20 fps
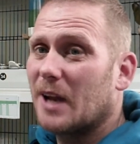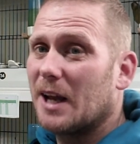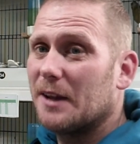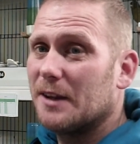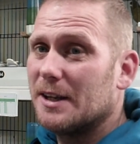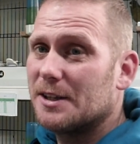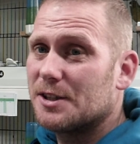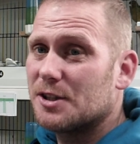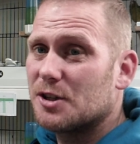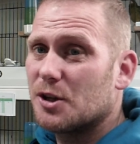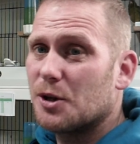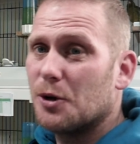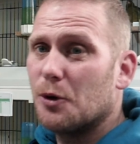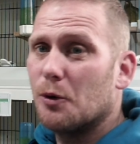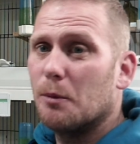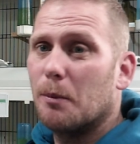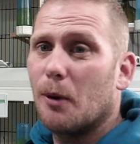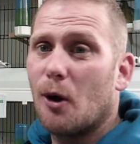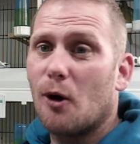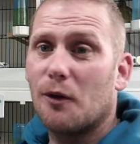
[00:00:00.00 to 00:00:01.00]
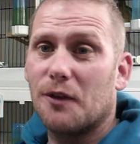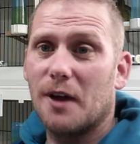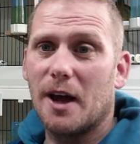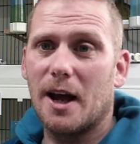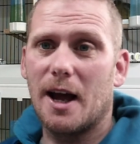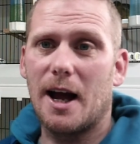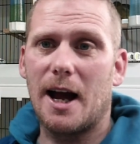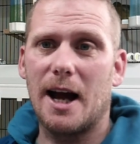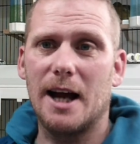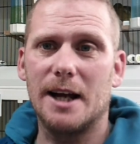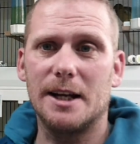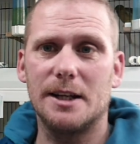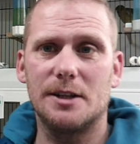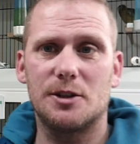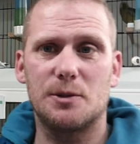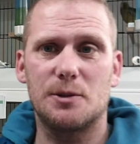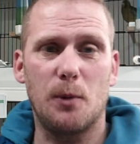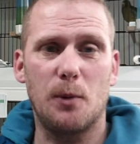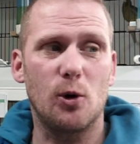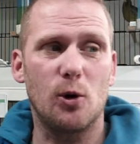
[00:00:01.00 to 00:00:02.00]
this is the new block that I
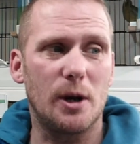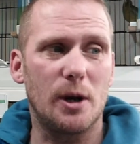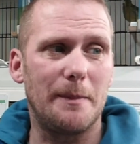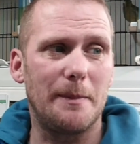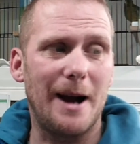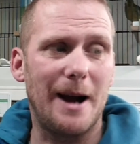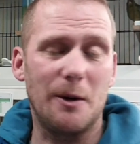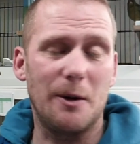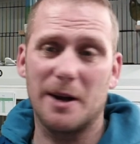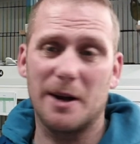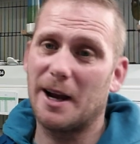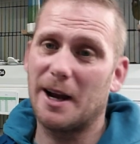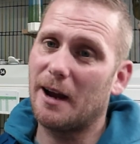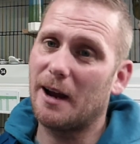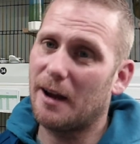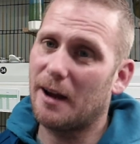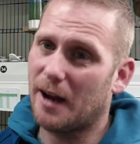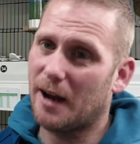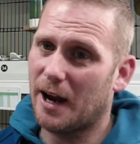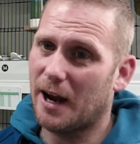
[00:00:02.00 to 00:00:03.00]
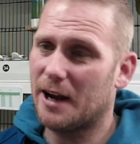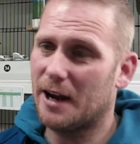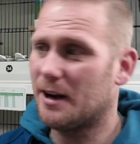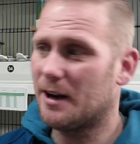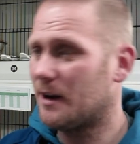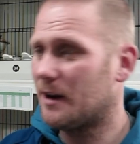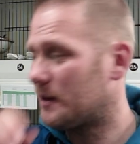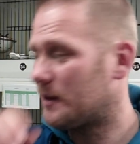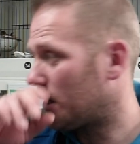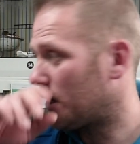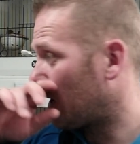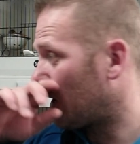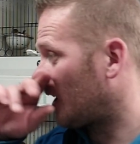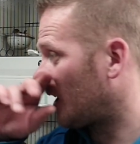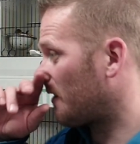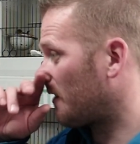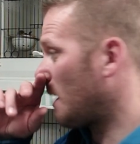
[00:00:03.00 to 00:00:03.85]
spoke about in the earlier